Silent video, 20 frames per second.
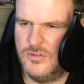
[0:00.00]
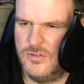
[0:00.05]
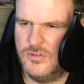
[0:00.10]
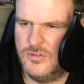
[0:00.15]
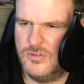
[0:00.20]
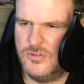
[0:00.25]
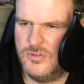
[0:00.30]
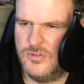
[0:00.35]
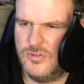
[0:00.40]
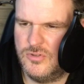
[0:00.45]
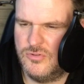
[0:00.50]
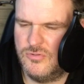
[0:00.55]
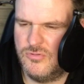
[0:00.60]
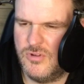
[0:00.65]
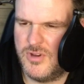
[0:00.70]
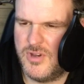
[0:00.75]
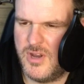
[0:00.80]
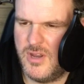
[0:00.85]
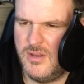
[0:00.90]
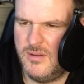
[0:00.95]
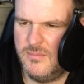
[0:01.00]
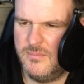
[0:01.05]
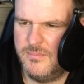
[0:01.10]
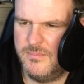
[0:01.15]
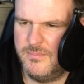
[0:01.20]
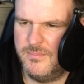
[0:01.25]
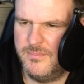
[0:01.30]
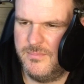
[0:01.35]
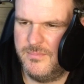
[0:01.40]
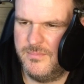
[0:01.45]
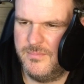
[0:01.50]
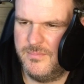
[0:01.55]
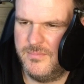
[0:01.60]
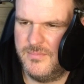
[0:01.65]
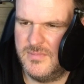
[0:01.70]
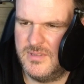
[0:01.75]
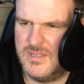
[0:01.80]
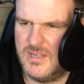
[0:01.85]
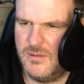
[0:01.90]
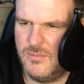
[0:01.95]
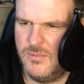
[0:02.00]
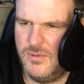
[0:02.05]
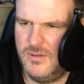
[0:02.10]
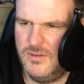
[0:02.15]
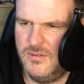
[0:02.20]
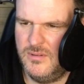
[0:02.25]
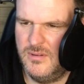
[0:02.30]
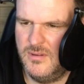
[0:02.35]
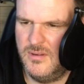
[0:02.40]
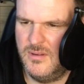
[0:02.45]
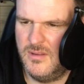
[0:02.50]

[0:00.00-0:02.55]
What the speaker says: Shredder. Is that one?